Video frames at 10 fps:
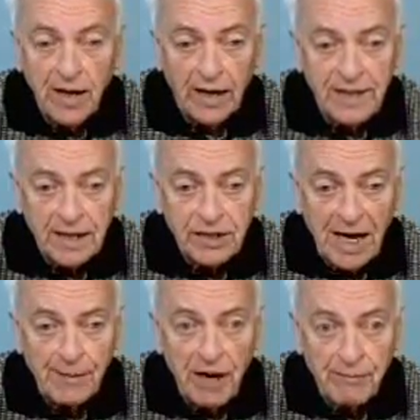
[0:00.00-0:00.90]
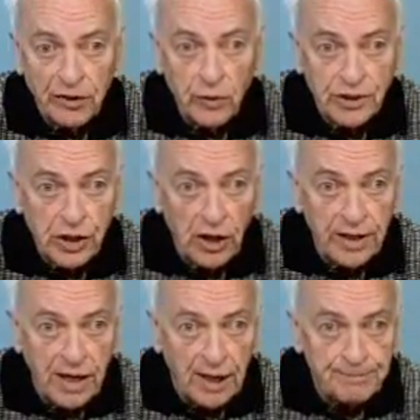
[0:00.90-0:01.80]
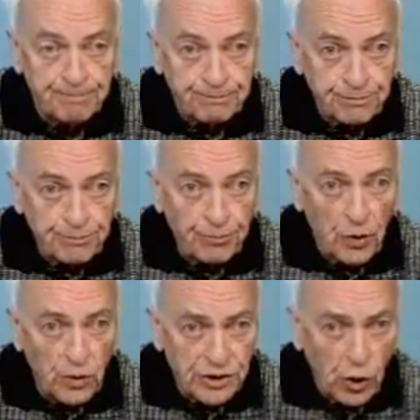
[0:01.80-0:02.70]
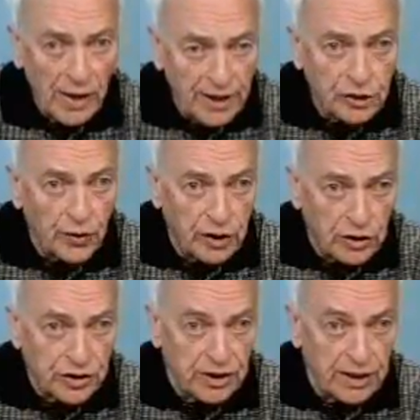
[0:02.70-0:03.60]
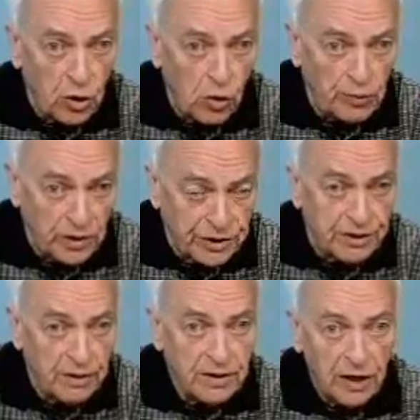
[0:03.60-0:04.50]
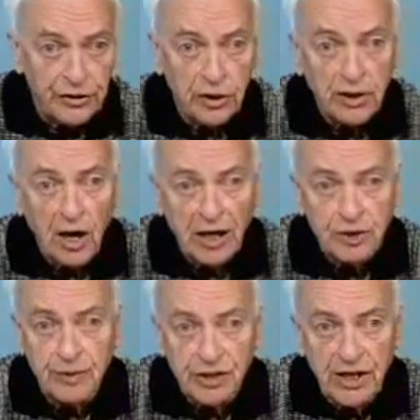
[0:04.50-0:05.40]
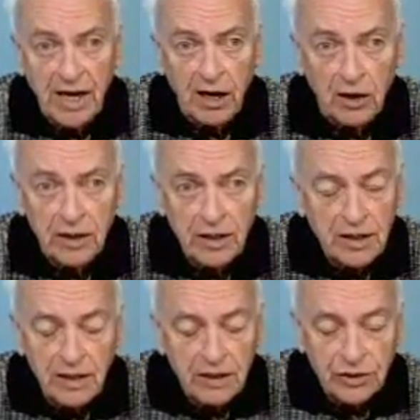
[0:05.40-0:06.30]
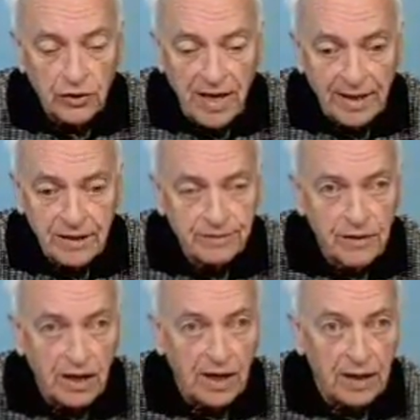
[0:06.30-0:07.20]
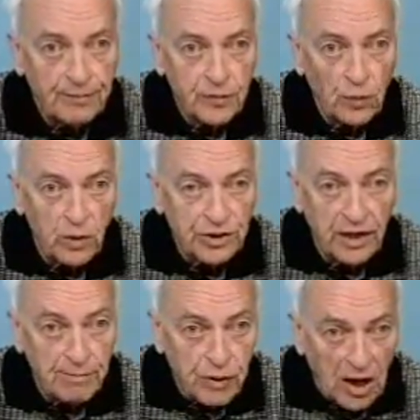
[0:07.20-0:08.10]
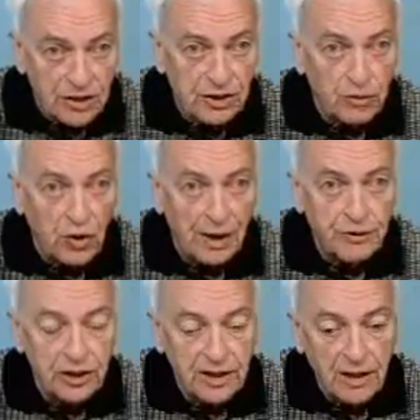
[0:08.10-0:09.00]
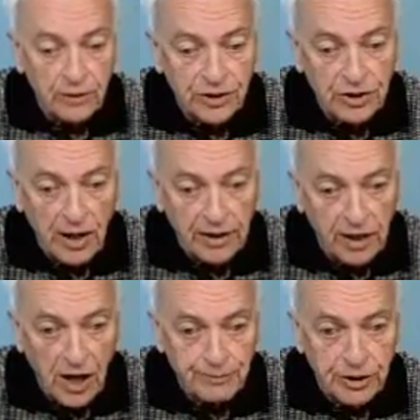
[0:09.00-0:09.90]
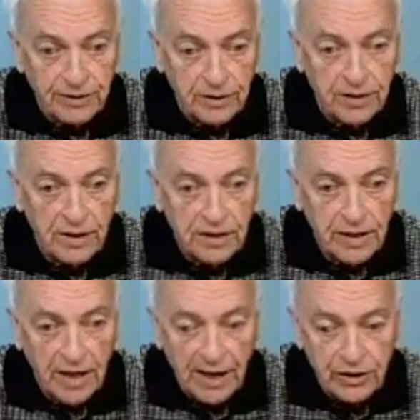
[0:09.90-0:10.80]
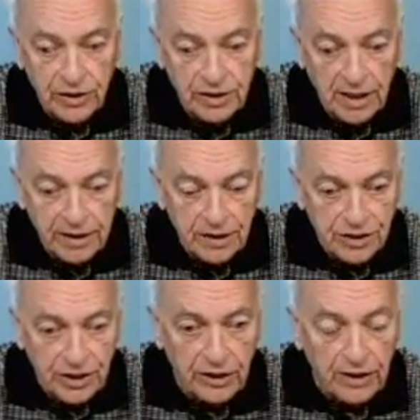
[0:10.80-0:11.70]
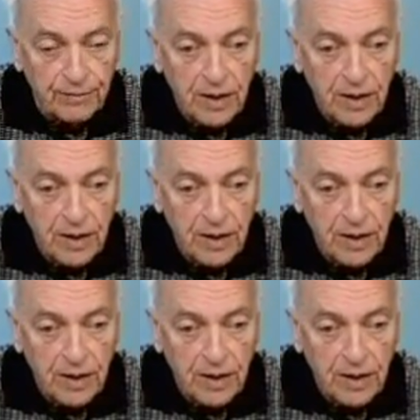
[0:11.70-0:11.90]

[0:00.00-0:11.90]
At that time, my mother was going into a nursing home, was under hospice care, so that was an impossible option. That was not an option that I could consider.